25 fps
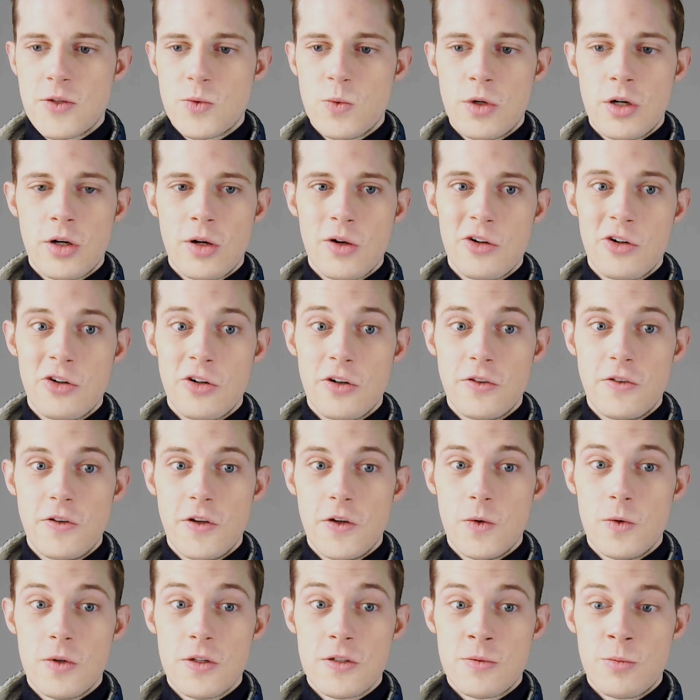one I'm going to
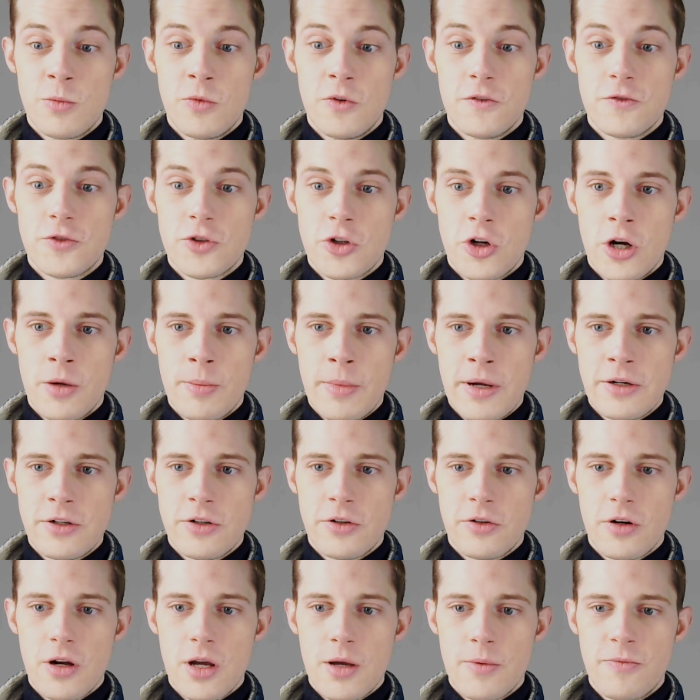do is move
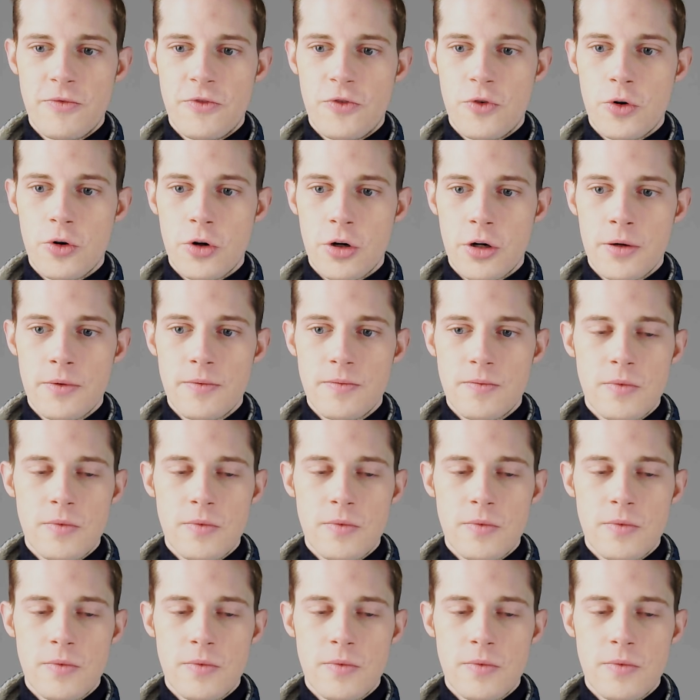Charmander up for